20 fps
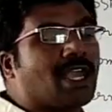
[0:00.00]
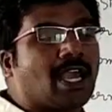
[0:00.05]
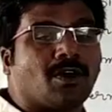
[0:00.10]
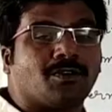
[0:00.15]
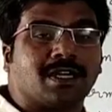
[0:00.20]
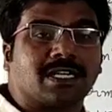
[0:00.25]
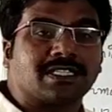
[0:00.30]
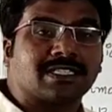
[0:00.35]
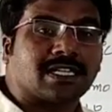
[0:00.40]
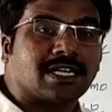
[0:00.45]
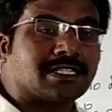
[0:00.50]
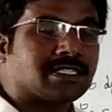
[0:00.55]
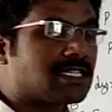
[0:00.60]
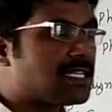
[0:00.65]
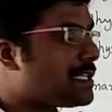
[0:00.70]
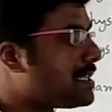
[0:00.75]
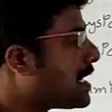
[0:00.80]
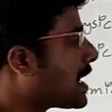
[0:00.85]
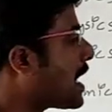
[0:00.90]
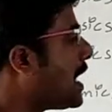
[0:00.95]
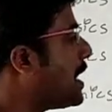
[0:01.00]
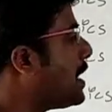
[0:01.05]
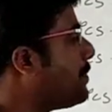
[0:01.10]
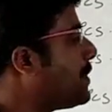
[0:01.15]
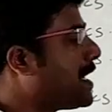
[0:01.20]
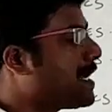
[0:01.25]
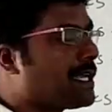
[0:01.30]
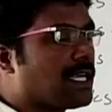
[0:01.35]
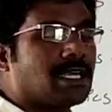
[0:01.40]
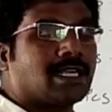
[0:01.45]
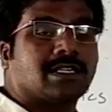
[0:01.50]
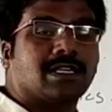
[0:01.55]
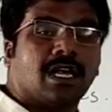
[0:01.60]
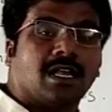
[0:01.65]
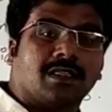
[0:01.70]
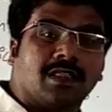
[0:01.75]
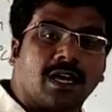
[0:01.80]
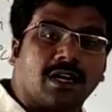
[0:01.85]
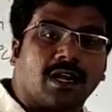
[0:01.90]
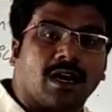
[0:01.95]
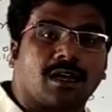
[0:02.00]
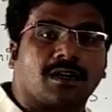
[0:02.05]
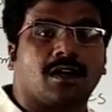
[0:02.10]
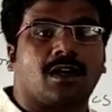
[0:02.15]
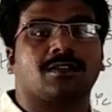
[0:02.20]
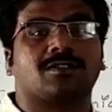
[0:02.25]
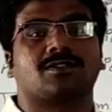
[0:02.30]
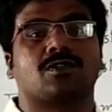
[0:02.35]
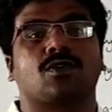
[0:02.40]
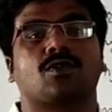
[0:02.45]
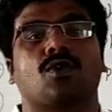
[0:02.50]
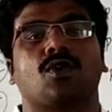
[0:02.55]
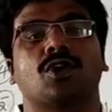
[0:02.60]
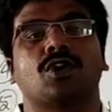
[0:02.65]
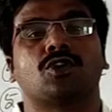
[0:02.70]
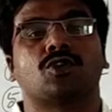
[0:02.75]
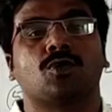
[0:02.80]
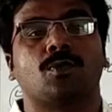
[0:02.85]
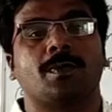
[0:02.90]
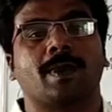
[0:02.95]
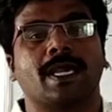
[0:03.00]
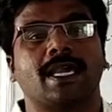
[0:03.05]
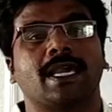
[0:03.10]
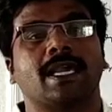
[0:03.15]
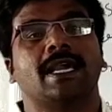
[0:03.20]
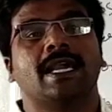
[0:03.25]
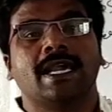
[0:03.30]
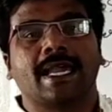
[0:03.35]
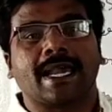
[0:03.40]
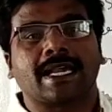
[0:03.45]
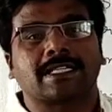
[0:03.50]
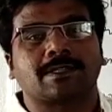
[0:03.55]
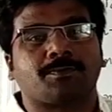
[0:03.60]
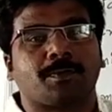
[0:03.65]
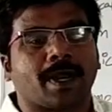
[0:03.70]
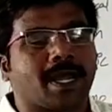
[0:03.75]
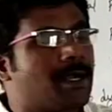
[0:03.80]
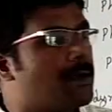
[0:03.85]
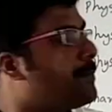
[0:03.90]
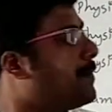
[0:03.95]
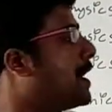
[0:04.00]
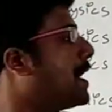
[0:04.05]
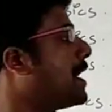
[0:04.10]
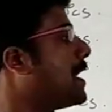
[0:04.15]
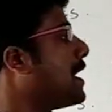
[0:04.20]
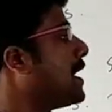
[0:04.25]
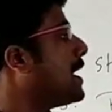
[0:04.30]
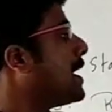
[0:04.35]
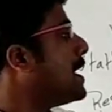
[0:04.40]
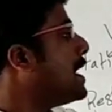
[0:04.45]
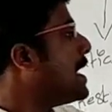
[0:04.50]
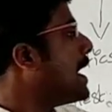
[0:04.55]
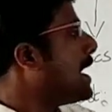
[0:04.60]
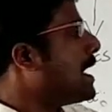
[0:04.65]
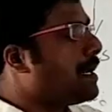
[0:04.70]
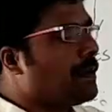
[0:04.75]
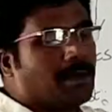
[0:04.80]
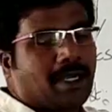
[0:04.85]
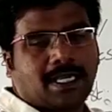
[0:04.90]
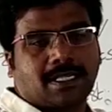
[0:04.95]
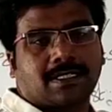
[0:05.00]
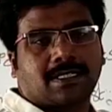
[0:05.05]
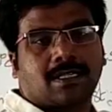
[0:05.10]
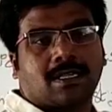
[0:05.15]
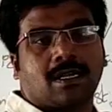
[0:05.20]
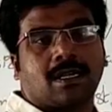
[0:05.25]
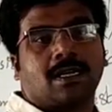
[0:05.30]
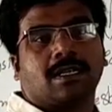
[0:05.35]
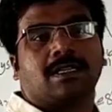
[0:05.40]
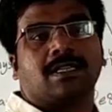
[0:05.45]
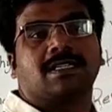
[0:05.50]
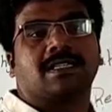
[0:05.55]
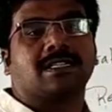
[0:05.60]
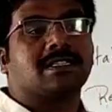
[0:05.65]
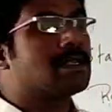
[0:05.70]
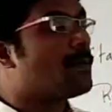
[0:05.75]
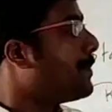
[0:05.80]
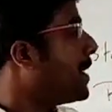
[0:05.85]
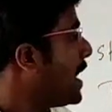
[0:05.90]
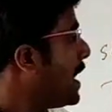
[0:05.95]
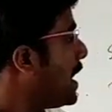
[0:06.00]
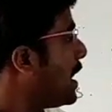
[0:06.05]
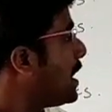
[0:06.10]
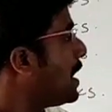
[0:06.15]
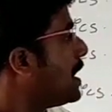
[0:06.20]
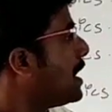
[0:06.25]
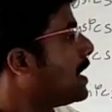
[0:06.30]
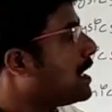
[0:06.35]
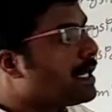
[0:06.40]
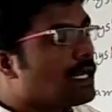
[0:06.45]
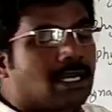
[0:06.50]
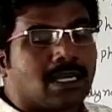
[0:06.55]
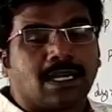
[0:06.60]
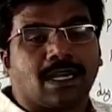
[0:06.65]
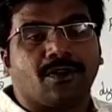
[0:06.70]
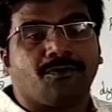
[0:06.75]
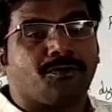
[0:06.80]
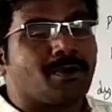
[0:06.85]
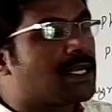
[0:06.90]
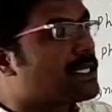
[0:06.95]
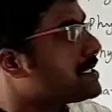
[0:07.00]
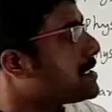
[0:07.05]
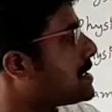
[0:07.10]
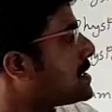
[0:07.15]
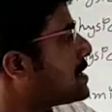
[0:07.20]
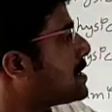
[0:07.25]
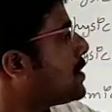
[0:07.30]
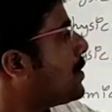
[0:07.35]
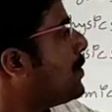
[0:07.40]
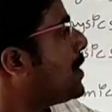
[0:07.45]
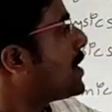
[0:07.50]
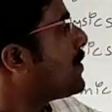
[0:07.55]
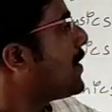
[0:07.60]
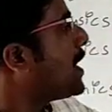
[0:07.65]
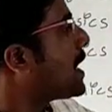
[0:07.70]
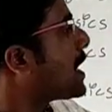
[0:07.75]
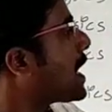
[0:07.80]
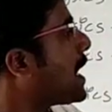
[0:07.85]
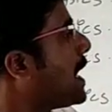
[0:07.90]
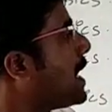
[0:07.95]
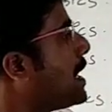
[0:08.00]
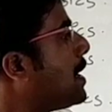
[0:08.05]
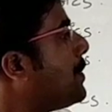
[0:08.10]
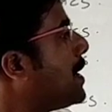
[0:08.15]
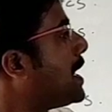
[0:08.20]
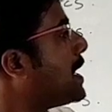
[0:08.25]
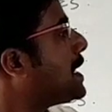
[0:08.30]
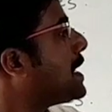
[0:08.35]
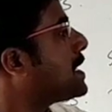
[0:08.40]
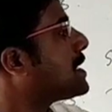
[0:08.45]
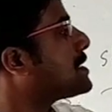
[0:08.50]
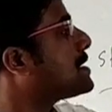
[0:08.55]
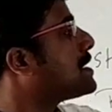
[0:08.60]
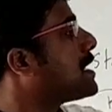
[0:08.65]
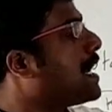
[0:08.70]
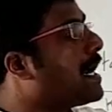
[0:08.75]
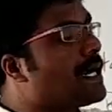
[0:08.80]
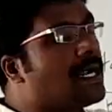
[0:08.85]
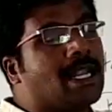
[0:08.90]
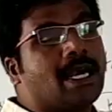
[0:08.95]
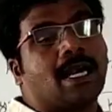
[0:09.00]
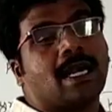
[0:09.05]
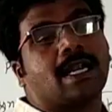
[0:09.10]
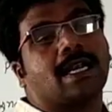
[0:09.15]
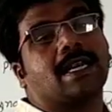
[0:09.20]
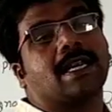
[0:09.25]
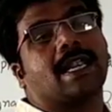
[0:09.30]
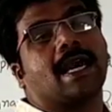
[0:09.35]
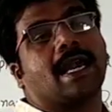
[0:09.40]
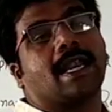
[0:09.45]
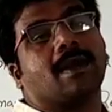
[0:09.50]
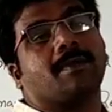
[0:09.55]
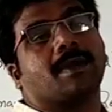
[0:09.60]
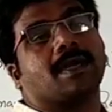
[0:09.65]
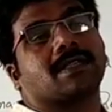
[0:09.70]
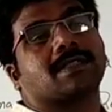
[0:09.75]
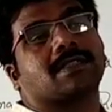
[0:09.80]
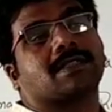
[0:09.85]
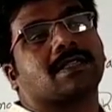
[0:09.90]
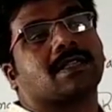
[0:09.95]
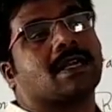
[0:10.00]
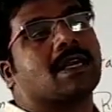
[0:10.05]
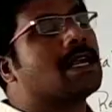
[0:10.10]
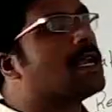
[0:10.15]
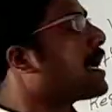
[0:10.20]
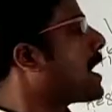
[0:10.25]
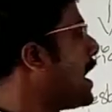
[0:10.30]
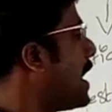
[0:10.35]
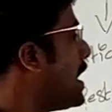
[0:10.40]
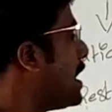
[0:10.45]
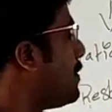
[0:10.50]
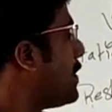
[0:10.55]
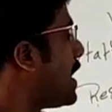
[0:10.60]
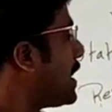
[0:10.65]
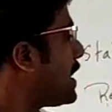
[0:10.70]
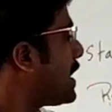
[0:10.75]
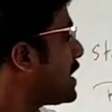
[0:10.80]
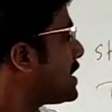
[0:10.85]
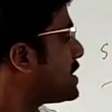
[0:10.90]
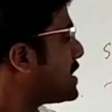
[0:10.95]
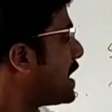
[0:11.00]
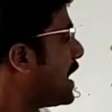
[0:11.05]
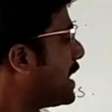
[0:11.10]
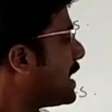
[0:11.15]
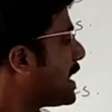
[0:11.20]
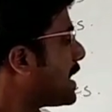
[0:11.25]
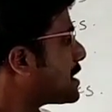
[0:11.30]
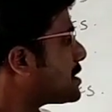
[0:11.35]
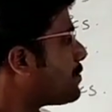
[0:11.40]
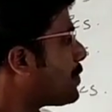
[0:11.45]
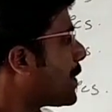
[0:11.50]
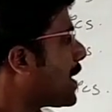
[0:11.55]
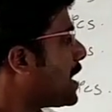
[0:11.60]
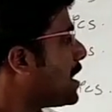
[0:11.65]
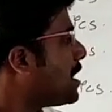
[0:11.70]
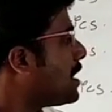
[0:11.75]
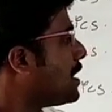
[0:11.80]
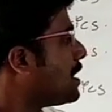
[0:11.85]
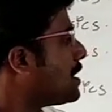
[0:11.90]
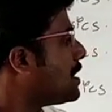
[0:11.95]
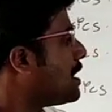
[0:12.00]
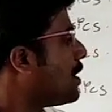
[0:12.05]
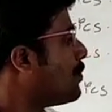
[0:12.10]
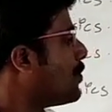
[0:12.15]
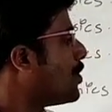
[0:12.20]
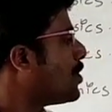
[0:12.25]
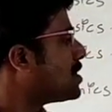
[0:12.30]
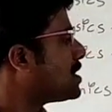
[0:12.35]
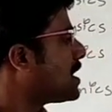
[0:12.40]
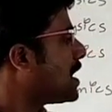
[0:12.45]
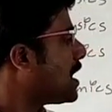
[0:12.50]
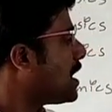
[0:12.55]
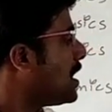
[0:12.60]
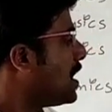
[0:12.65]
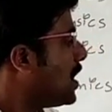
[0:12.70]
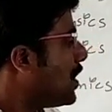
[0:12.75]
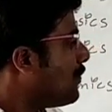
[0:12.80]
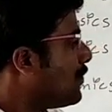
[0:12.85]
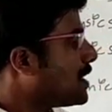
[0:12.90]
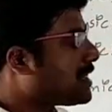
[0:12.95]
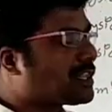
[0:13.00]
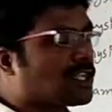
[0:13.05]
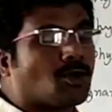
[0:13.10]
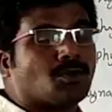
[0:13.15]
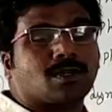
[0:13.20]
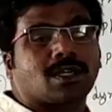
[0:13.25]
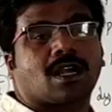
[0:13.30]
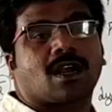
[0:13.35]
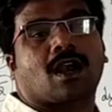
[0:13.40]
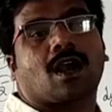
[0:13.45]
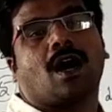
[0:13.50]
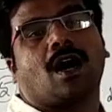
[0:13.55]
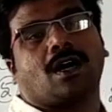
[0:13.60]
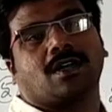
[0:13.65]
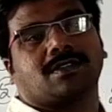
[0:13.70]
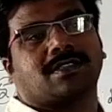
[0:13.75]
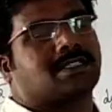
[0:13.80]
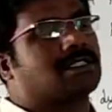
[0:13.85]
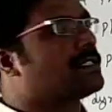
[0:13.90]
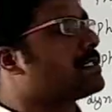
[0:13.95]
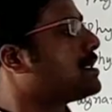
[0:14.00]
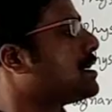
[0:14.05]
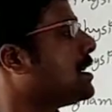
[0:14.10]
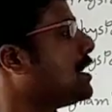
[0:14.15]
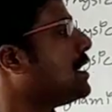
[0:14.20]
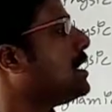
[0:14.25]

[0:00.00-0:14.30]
we have discussed in the kinematics that are also going to be explained by dynamics. This is the main difference between kinematics and dynamics. Kinematics, it explains the motion without cause.